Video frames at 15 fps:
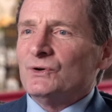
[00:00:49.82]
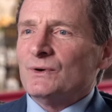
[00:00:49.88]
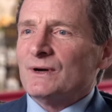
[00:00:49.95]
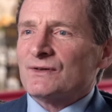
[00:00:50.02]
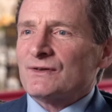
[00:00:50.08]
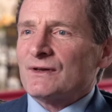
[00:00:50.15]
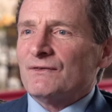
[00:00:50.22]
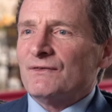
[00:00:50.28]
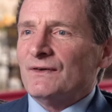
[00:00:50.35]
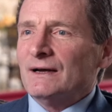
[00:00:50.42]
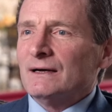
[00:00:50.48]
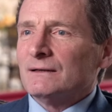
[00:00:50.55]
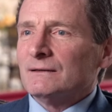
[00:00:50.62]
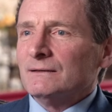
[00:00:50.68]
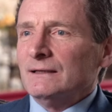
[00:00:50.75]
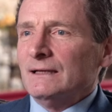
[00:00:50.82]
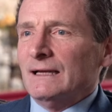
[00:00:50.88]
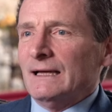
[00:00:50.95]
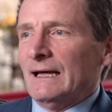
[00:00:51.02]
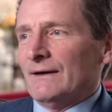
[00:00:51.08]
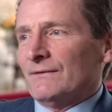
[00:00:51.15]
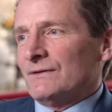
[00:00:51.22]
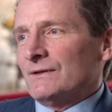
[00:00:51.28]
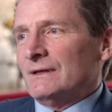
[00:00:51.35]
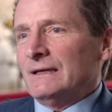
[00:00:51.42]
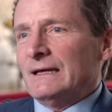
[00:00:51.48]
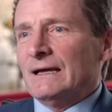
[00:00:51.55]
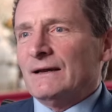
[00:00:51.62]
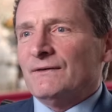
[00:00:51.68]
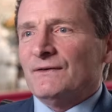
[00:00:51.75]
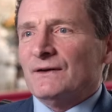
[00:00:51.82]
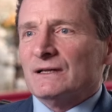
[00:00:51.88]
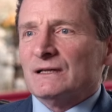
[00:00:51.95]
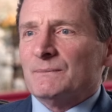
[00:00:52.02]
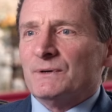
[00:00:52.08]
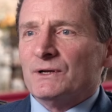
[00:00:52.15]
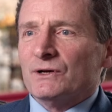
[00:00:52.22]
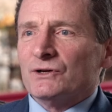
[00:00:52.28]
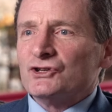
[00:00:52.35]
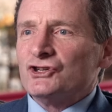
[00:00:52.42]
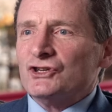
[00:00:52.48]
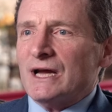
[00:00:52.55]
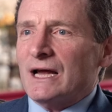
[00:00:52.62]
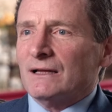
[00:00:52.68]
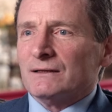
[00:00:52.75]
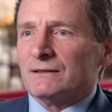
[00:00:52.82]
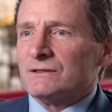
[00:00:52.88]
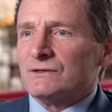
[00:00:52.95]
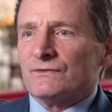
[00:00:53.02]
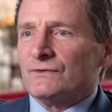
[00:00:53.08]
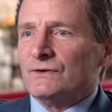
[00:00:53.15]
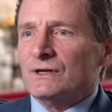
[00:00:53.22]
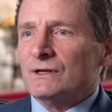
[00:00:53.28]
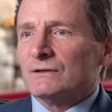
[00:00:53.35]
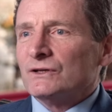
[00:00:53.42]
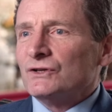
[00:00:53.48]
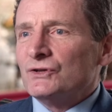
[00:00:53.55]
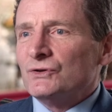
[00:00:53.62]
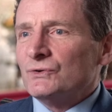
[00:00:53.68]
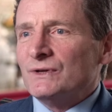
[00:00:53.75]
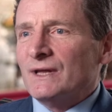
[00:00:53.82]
USFL after the NFL had been unchallenged for nearly two